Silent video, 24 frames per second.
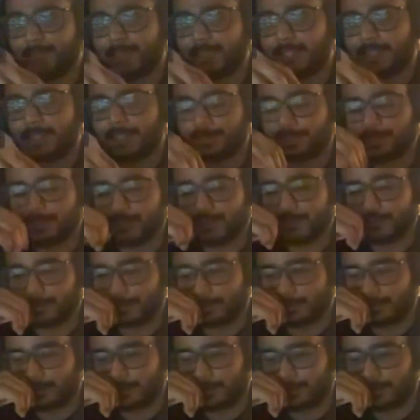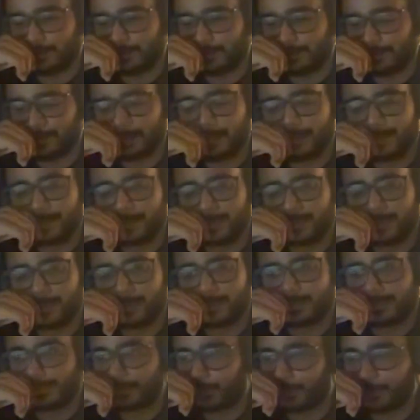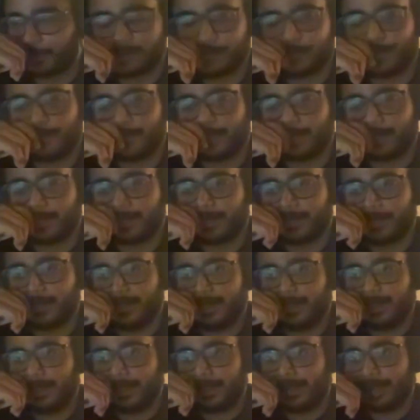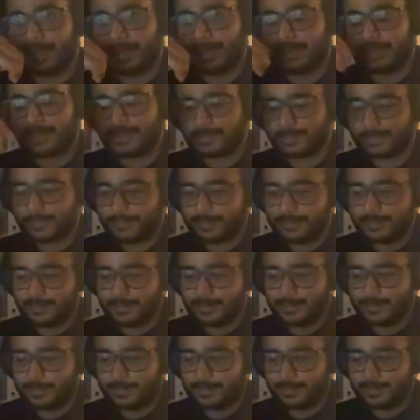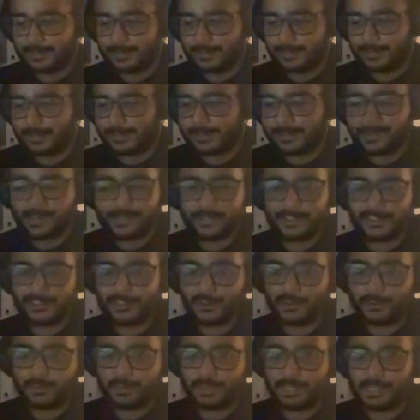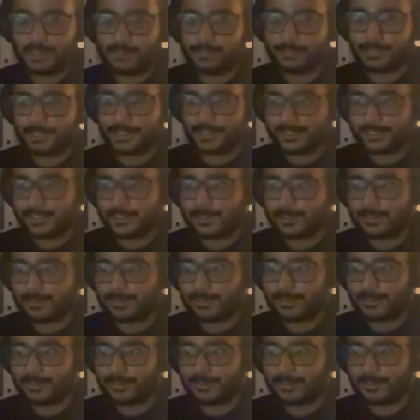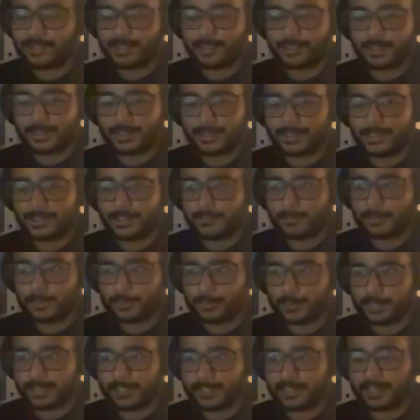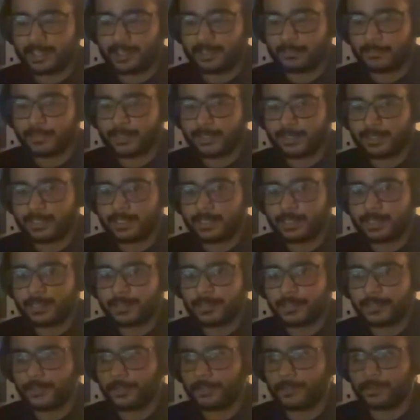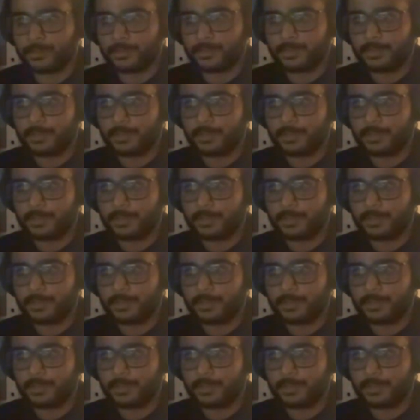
nation's currency. That's all they're doing. And there is no middle person or aggregator between the RBI and you.